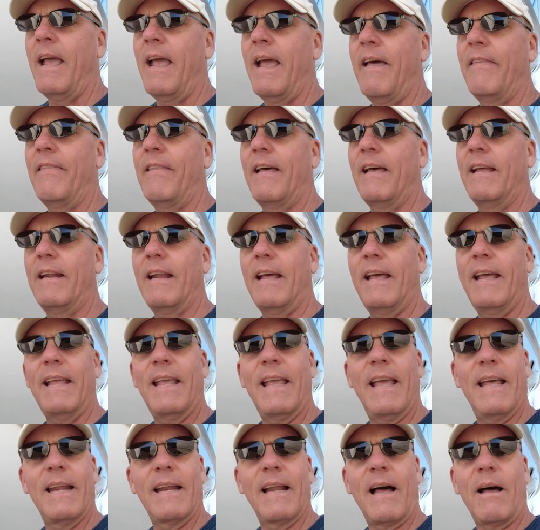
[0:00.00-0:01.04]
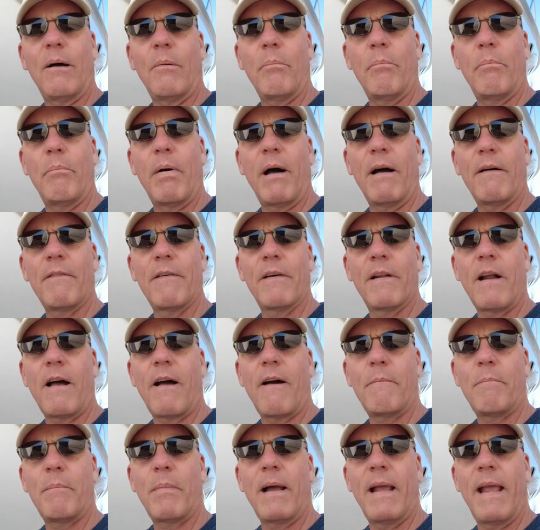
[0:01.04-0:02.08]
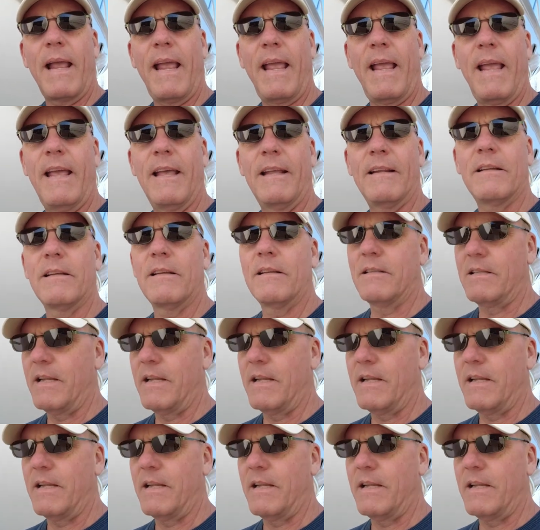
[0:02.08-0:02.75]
And then again, I'll buff it off by hand.